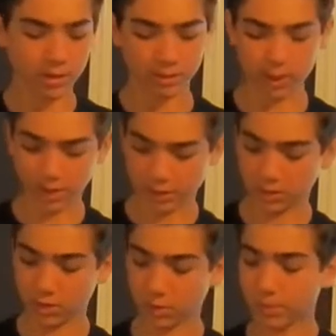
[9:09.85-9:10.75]
But yeah,
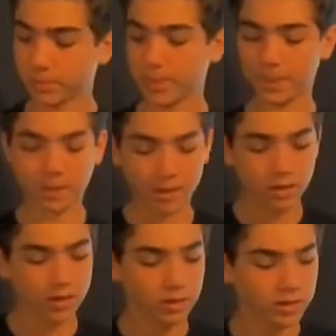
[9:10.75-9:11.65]
so
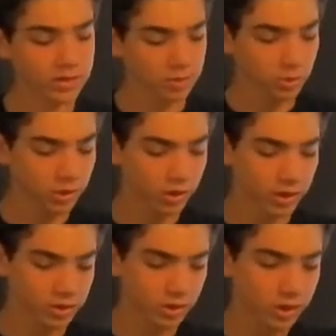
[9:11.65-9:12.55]
this is what you
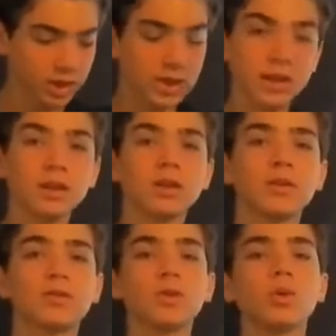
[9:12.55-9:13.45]
guys are going to need.
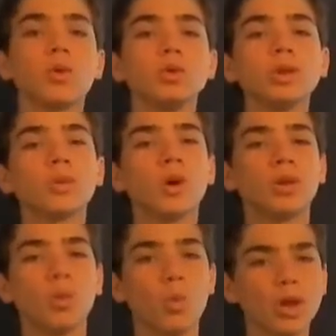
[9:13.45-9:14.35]
If you only
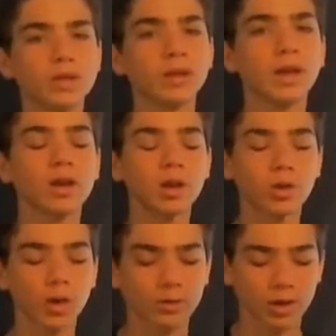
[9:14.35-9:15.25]
want one
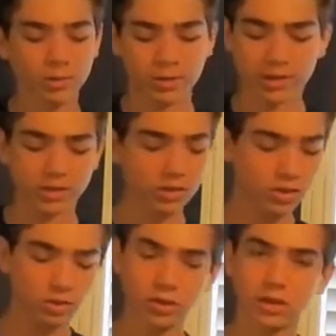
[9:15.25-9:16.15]
gecko, I recommend
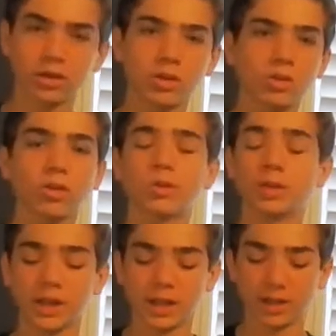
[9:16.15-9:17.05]
you
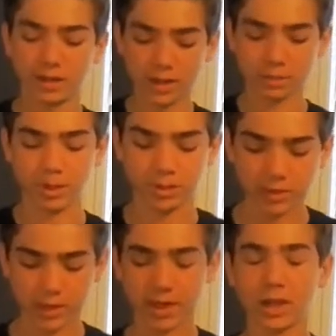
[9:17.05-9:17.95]
don't need this big
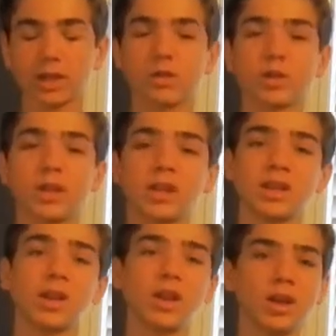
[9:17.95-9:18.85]
of a tank. You only
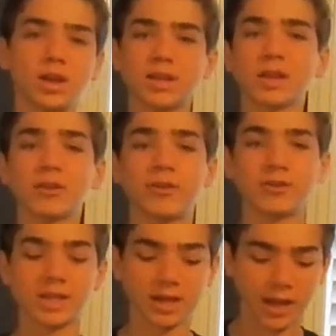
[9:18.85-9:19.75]
need 10 or
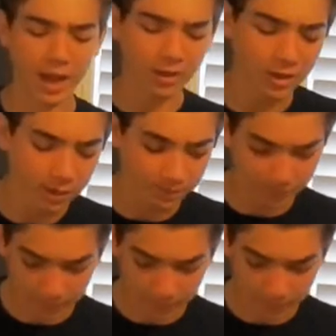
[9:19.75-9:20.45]
15 gallon.